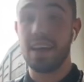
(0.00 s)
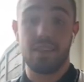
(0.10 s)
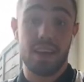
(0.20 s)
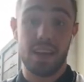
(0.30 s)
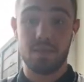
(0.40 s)

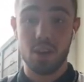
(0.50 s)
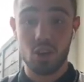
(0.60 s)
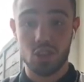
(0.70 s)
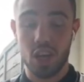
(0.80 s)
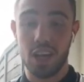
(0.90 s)
they're
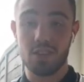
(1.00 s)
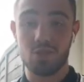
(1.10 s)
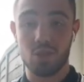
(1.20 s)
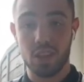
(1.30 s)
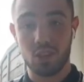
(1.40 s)
not shy,
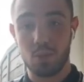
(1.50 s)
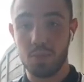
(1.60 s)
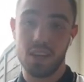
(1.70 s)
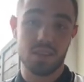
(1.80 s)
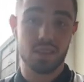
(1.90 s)
so they'll
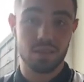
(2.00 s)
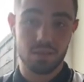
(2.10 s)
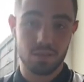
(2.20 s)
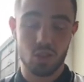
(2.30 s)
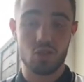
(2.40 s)
come and ask
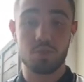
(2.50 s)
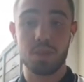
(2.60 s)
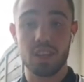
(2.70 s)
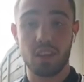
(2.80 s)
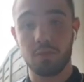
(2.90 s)
not just
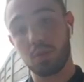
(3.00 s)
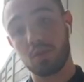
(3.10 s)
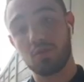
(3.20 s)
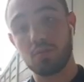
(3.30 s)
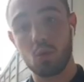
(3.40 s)
myself, but
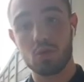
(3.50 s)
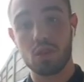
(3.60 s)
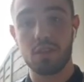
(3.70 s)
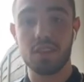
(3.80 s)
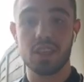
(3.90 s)
most of the other